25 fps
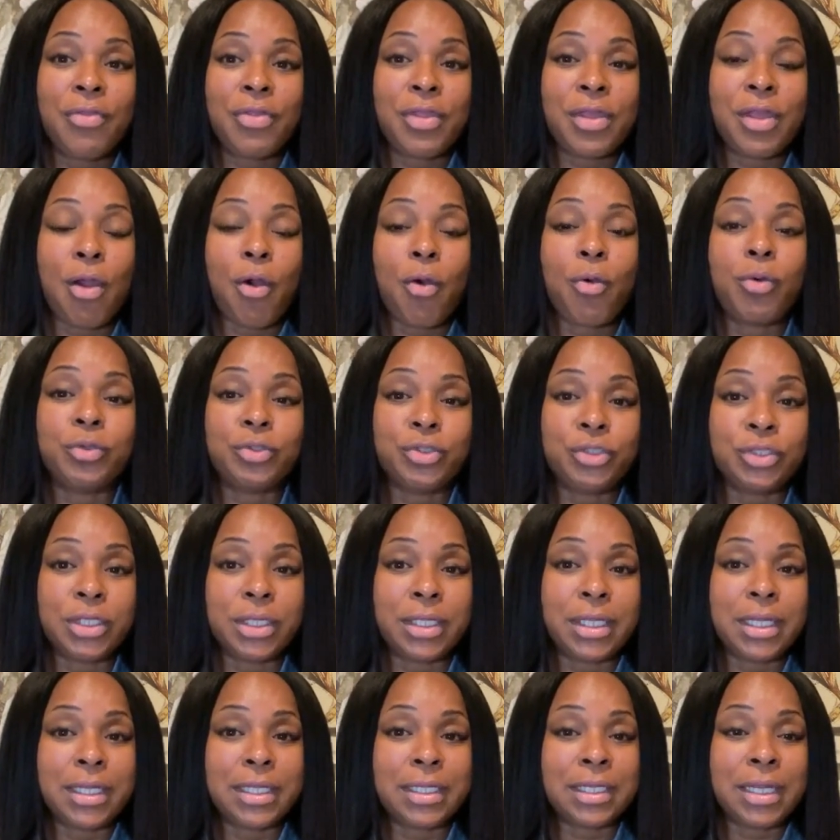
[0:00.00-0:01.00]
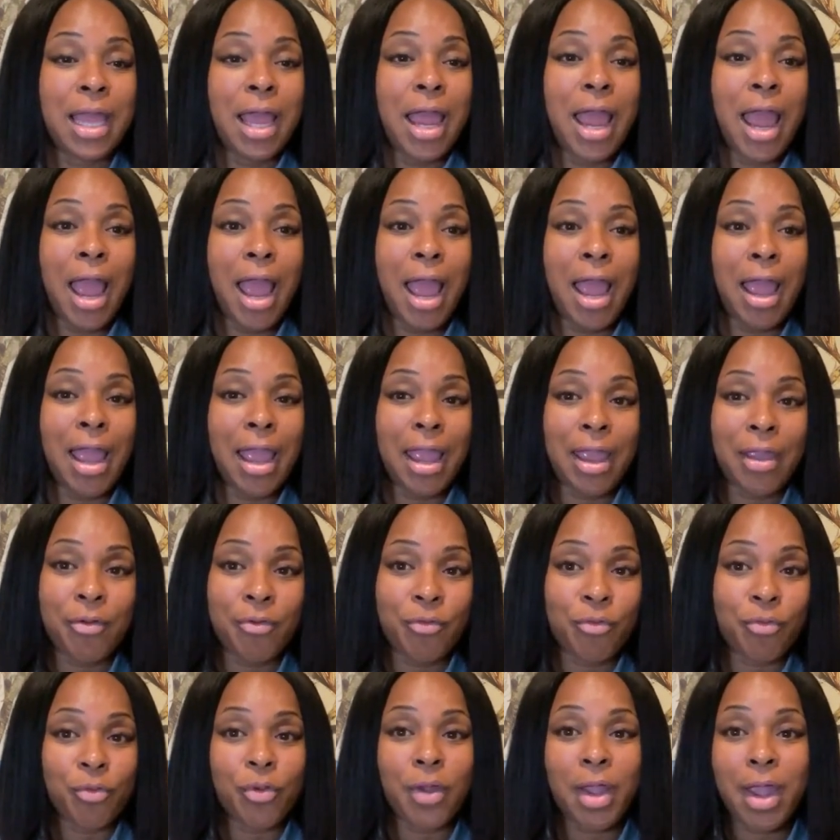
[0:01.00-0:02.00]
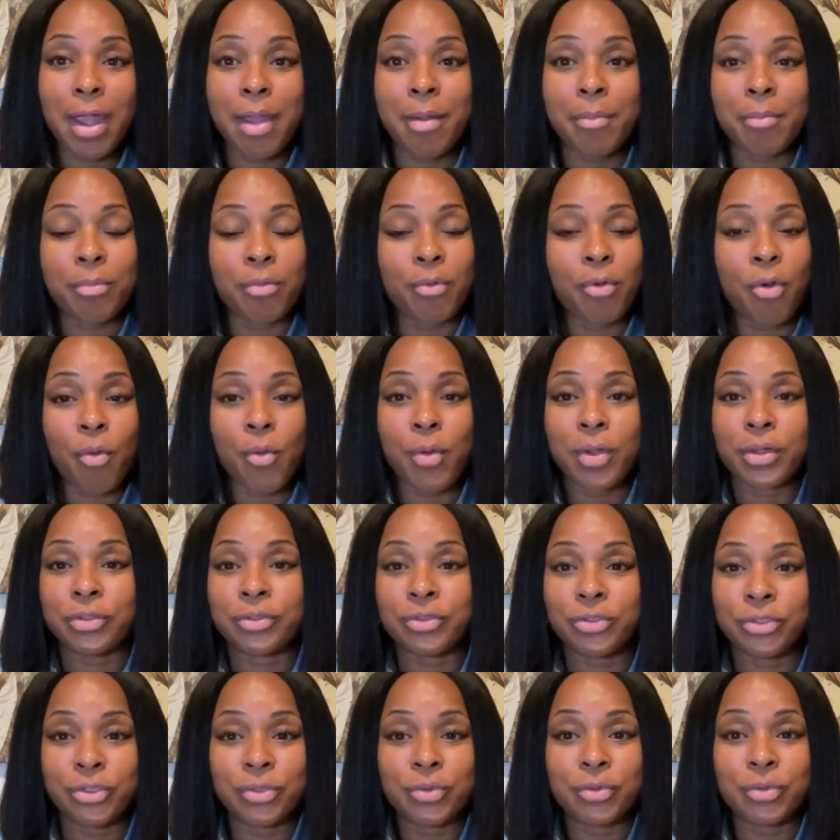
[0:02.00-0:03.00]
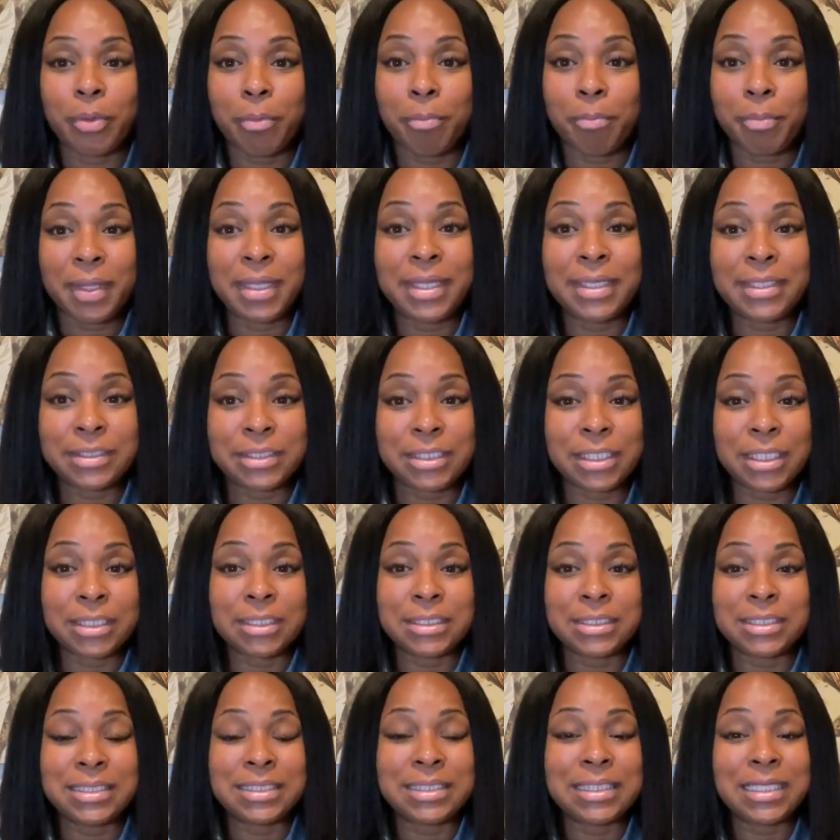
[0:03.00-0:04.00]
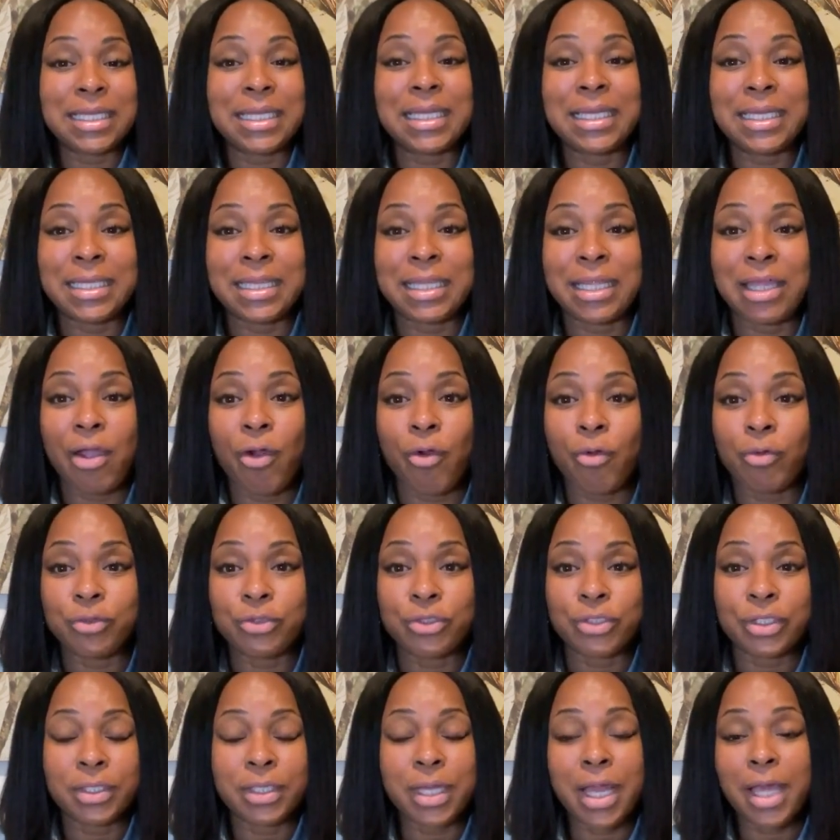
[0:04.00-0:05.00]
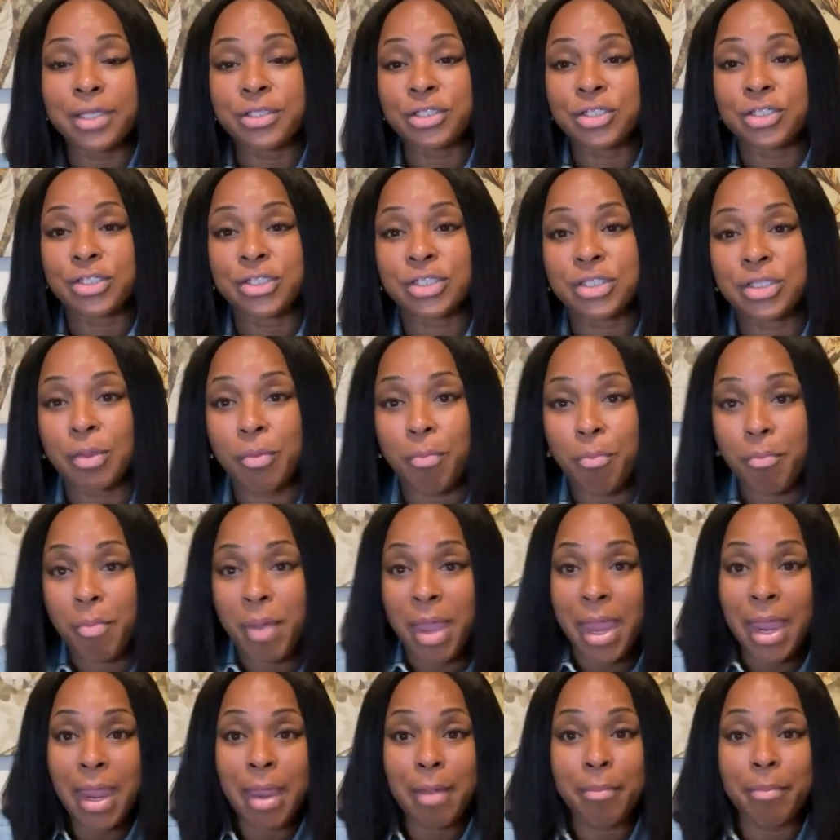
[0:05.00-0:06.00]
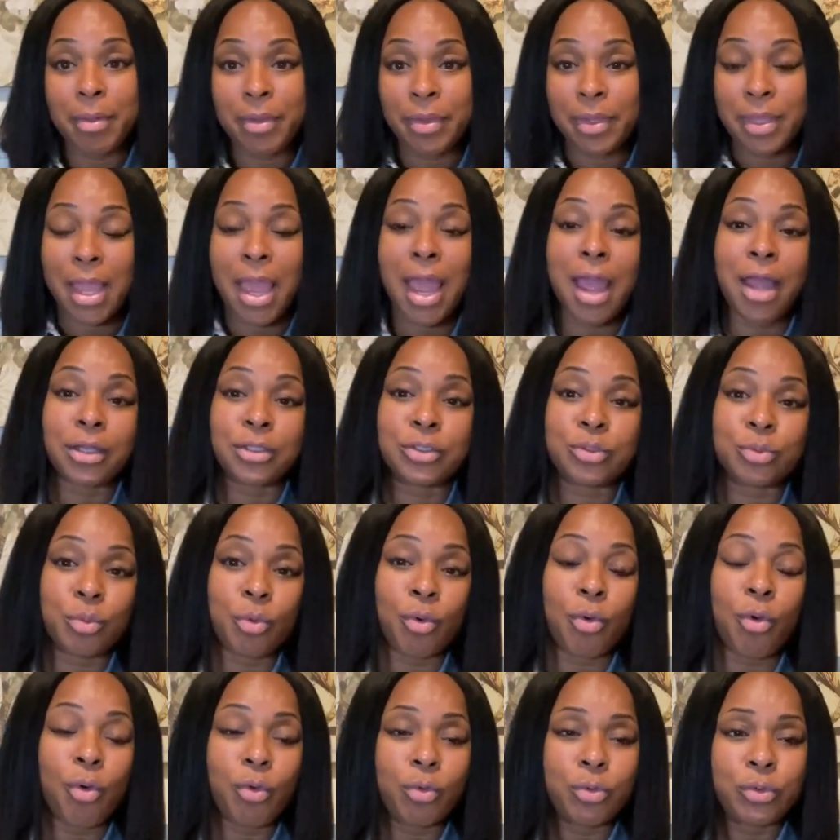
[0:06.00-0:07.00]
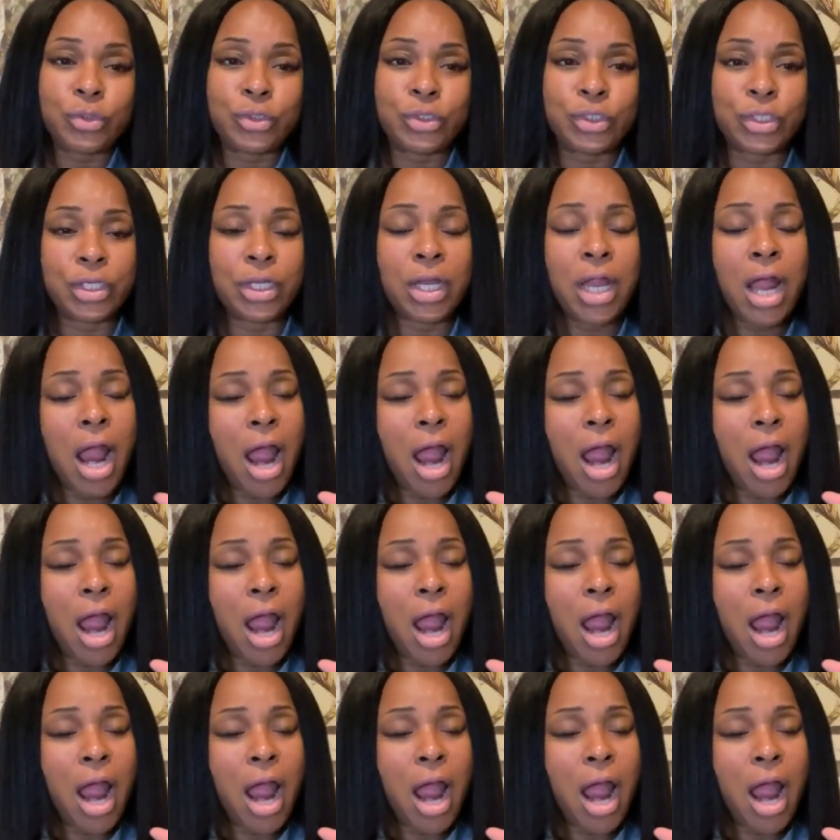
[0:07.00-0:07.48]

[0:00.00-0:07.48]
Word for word: the ocean. And I grew up going to the beach and seeing the ocean, not just the bay, but the actual ocean.